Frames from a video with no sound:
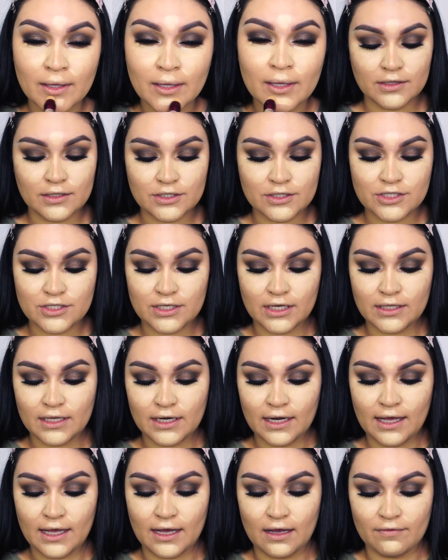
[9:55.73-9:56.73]
The shade
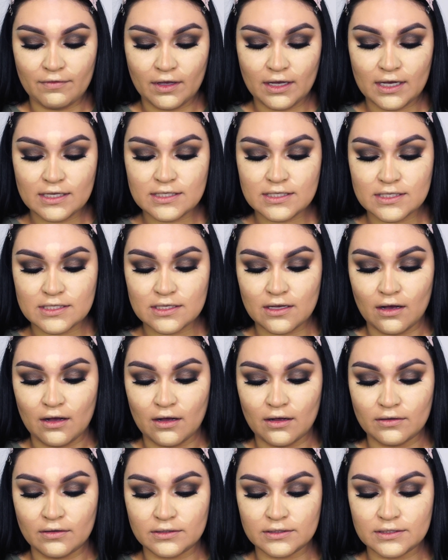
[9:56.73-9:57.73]
that I have, you guys, is
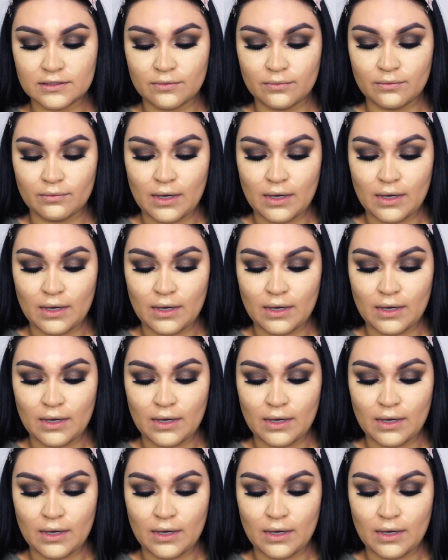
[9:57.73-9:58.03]
called